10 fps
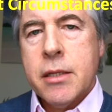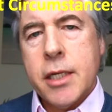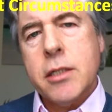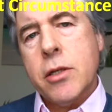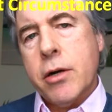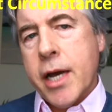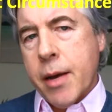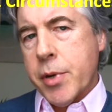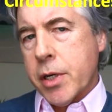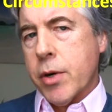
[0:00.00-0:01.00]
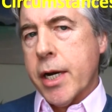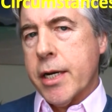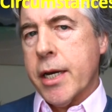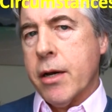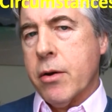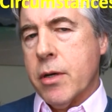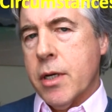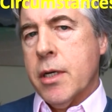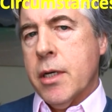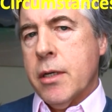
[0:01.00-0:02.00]
things that are happening right now
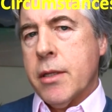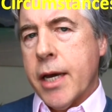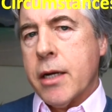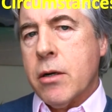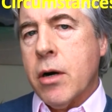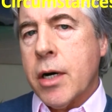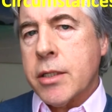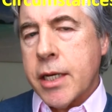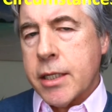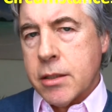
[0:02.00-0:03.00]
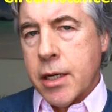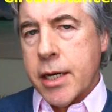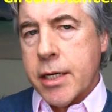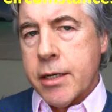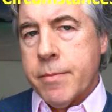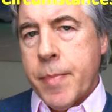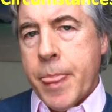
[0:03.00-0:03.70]
that cause anxiety.